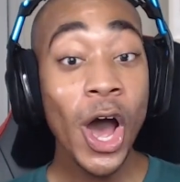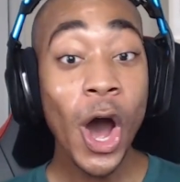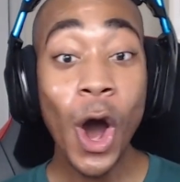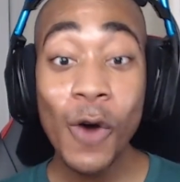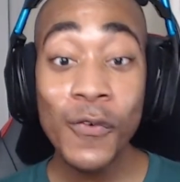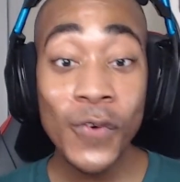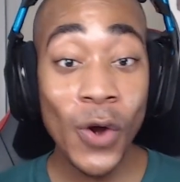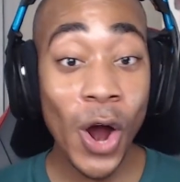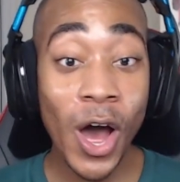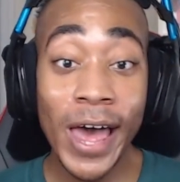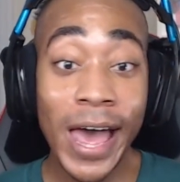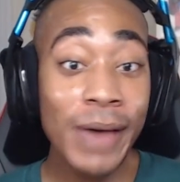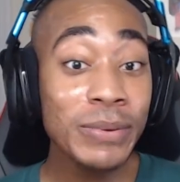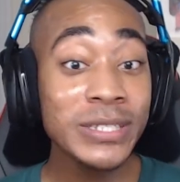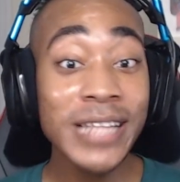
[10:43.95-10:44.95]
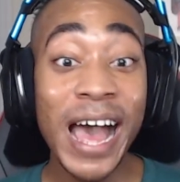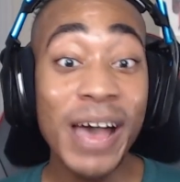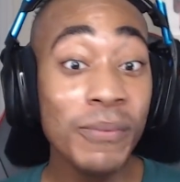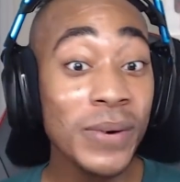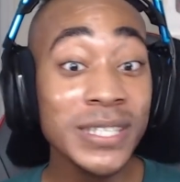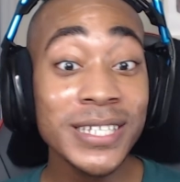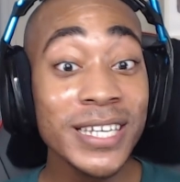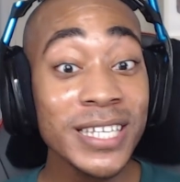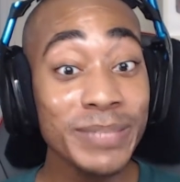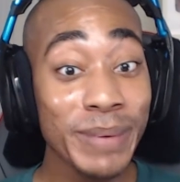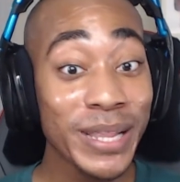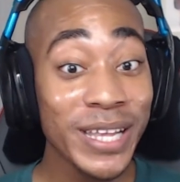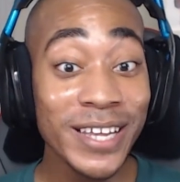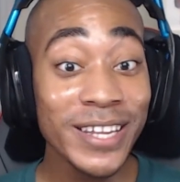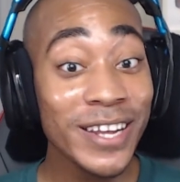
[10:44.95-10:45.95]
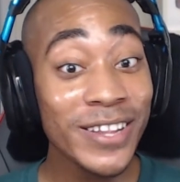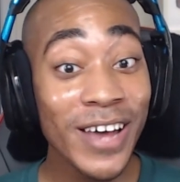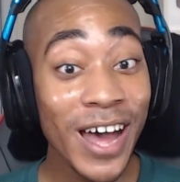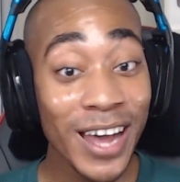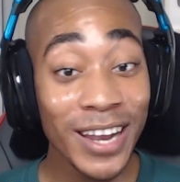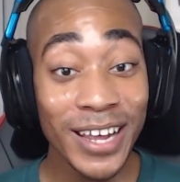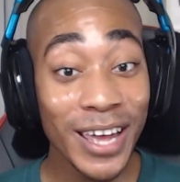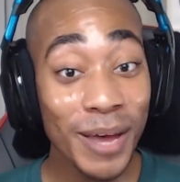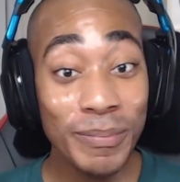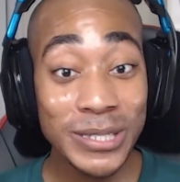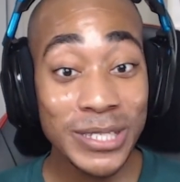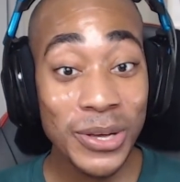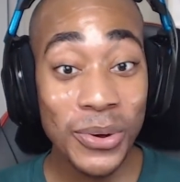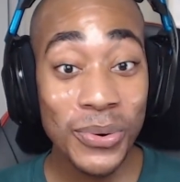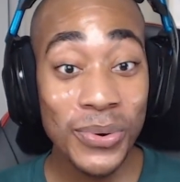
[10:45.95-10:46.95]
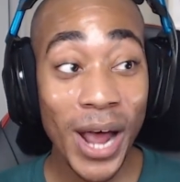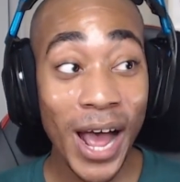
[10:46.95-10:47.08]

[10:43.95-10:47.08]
Overall, I wasn't expecting another Hana episode.